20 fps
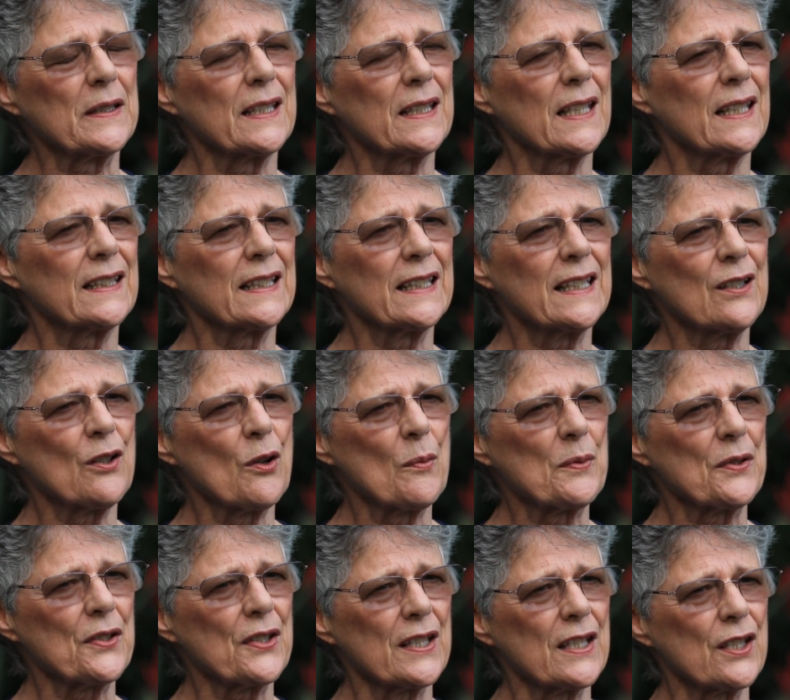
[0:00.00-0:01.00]
and yet the
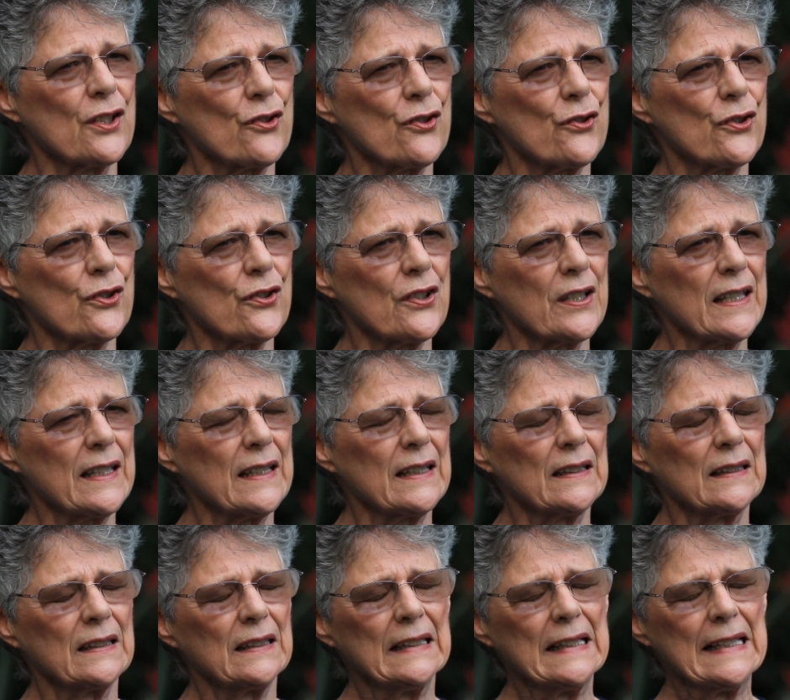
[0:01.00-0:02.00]
opposite is true here.